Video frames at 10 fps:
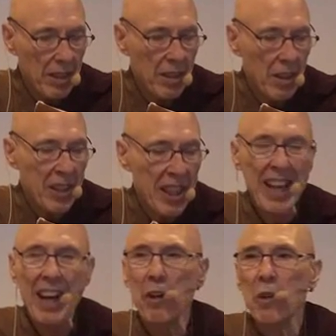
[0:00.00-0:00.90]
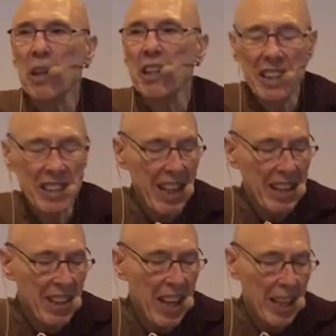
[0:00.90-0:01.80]
Okay, now at
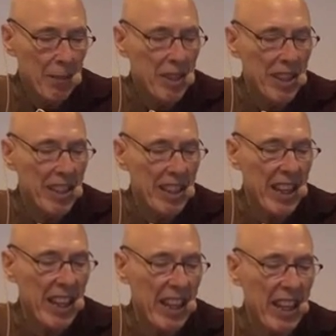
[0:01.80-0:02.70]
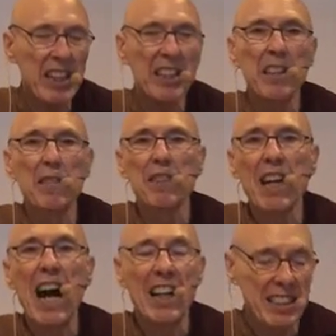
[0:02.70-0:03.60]
that time, the king of
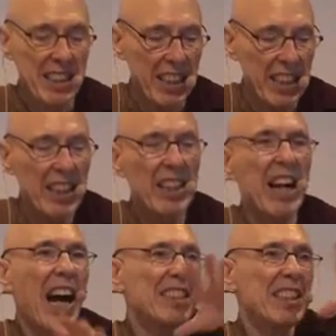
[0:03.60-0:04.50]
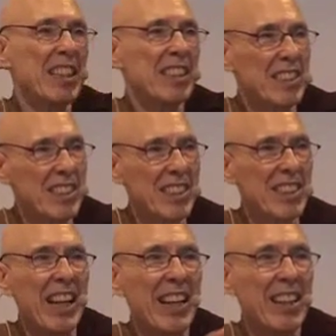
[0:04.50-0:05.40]
Kasi is the
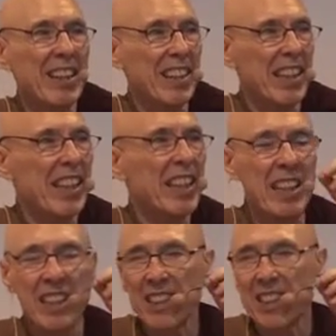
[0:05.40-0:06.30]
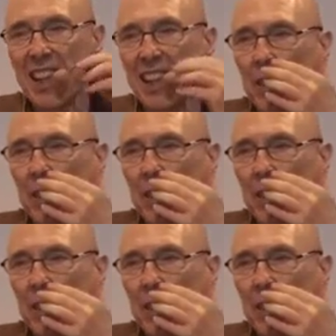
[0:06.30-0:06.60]
state, the Indian state